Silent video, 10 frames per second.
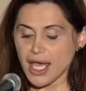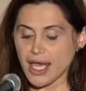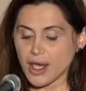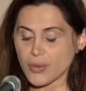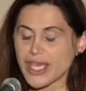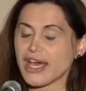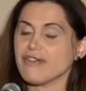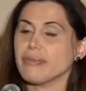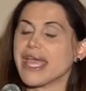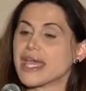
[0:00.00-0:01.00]
Uh, we
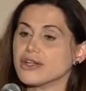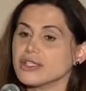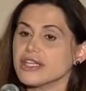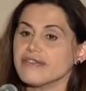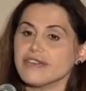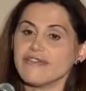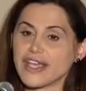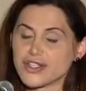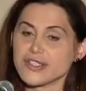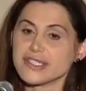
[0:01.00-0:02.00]
have a panel of
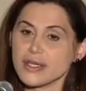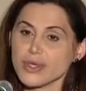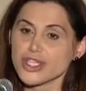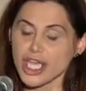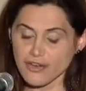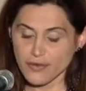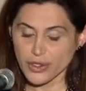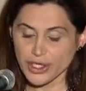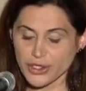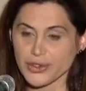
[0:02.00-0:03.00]
infections that we check
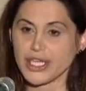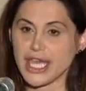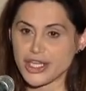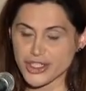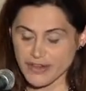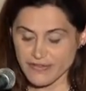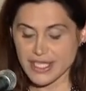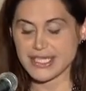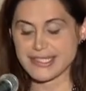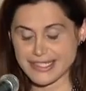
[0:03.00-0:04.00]
for, including
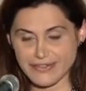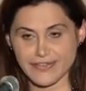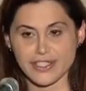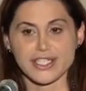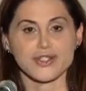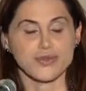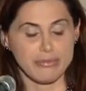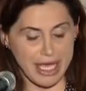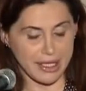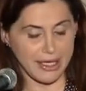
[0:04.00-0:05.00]
HIV, syphilis,
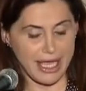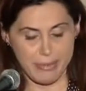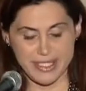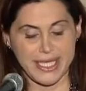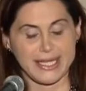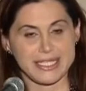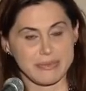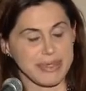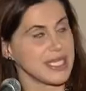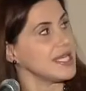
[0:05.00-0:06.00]
rubella,
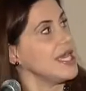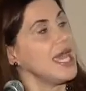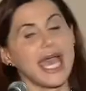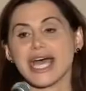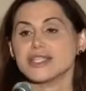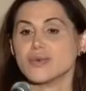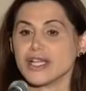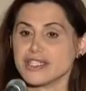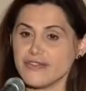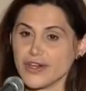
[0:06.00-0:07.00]
hepatitis B, as
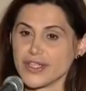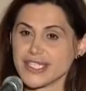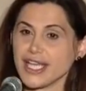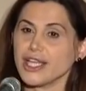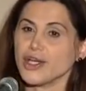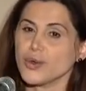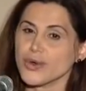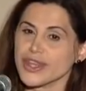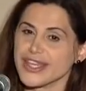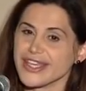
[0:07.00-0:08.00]
well as varicella
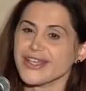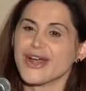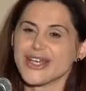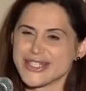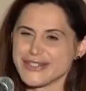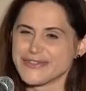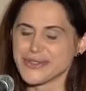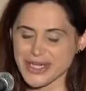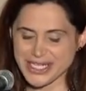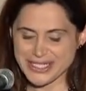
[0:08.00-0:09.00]
or the causative
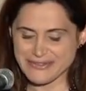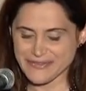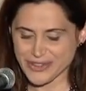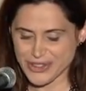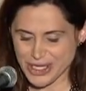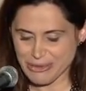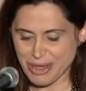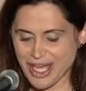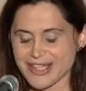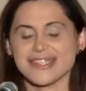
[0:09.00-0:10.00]
organism for
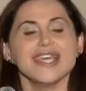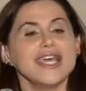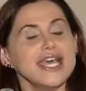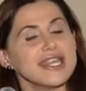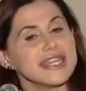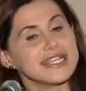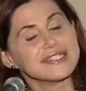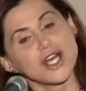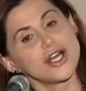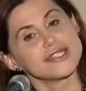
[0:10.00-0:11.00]
chickenpox.
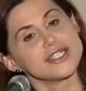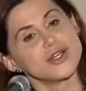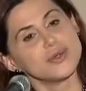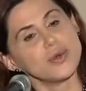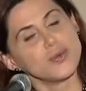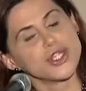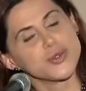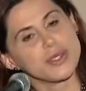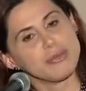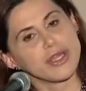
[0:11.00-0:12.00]
Things also
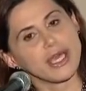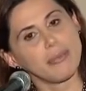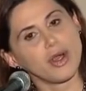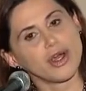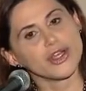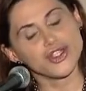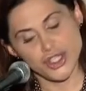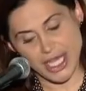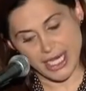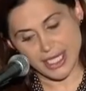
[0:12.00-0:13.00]
which we bring up are
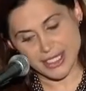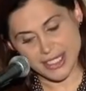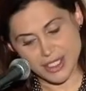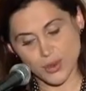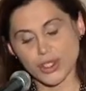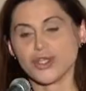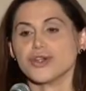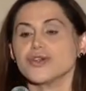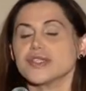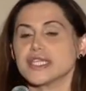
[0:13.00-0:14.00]
genetic
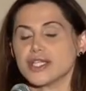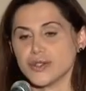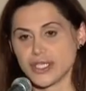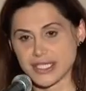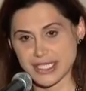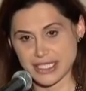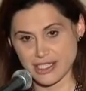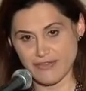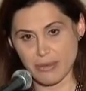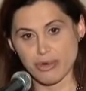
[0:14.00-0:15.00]
disorders, including
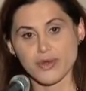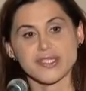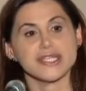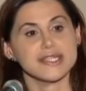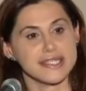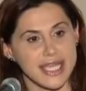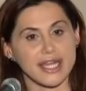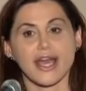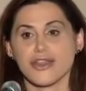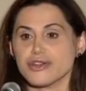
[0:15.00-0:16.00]
cystic fibrosis
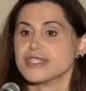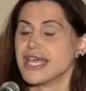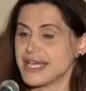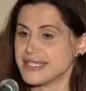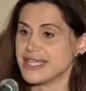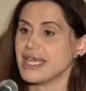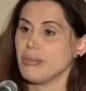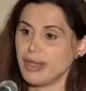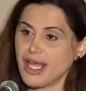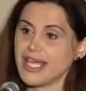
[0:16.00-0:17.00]
and others as they
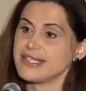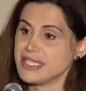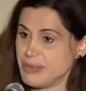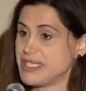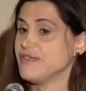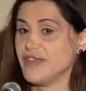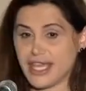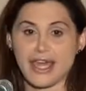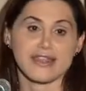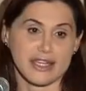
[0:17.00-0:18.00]
apply to
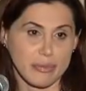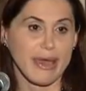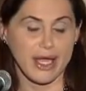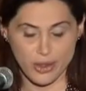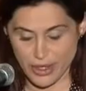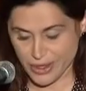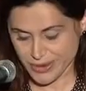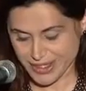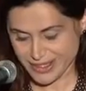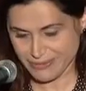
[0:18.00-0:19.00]
specific ethnic
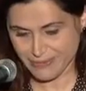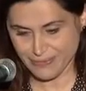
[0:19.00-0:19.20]
backgrounds.